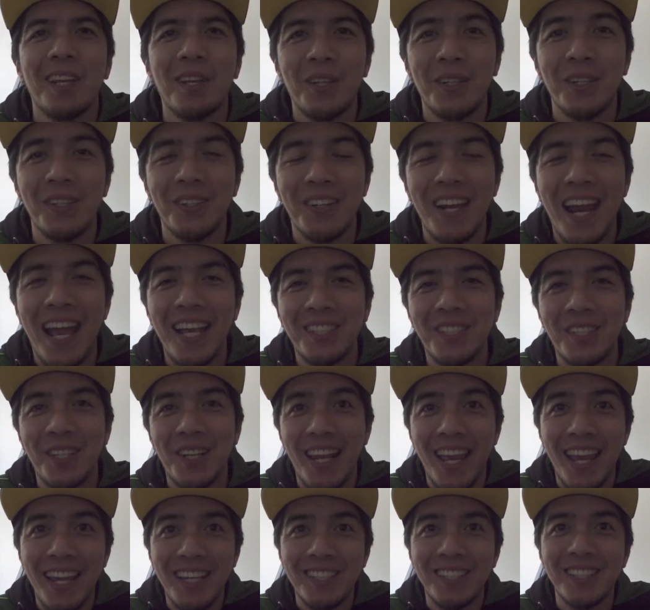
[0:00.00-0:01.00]

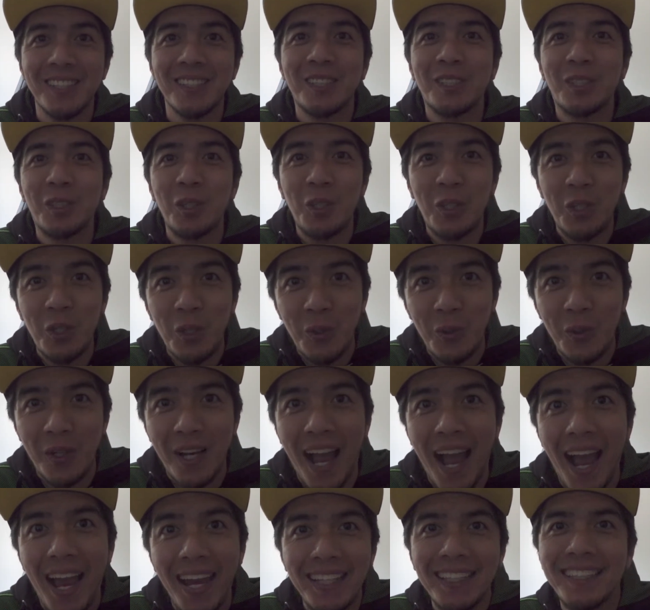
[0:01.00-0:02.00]
congratulations to you
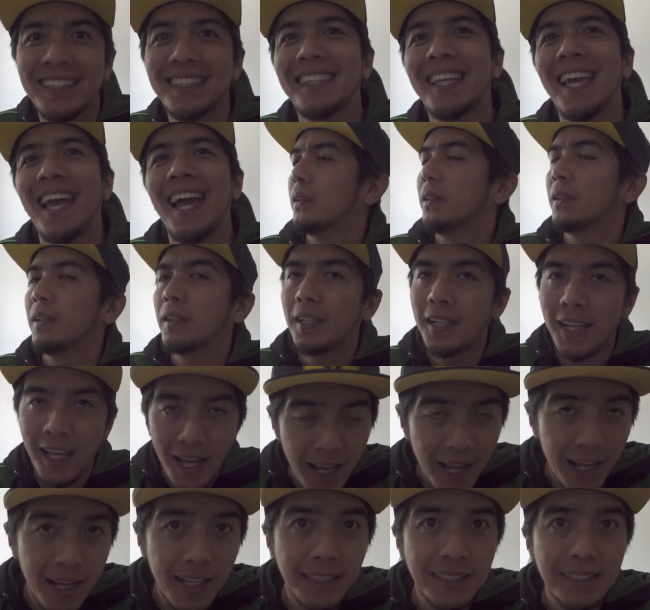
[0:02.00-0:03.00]
guys,
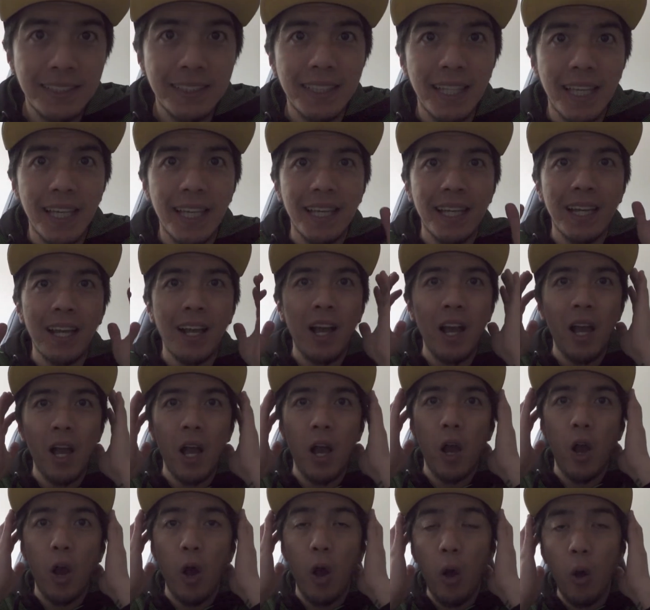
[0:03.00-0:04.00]
cause
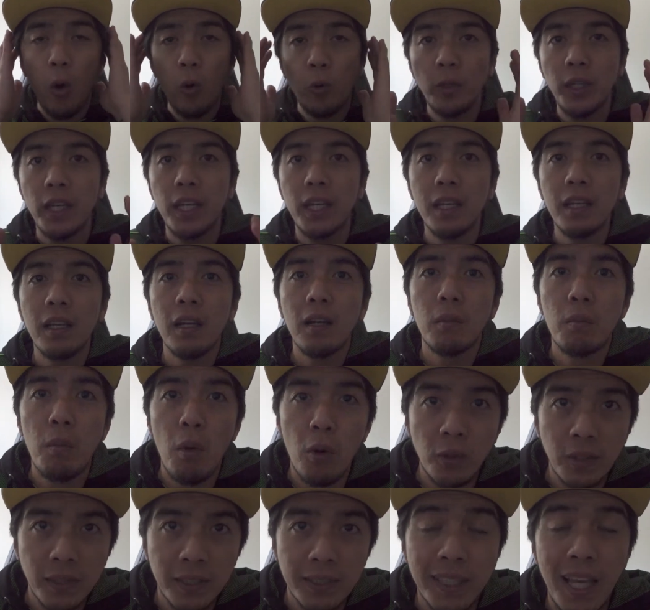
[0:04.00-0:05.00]
owning a
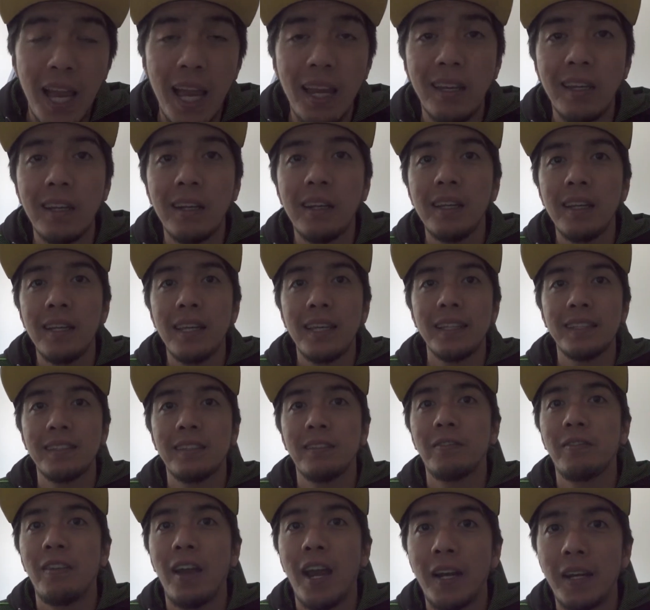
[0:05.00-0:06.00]
motorcycle is
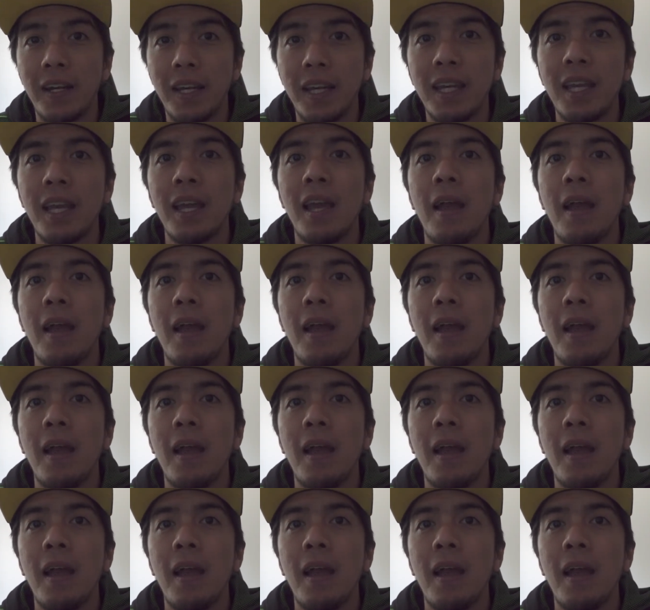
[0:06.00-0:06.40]
a very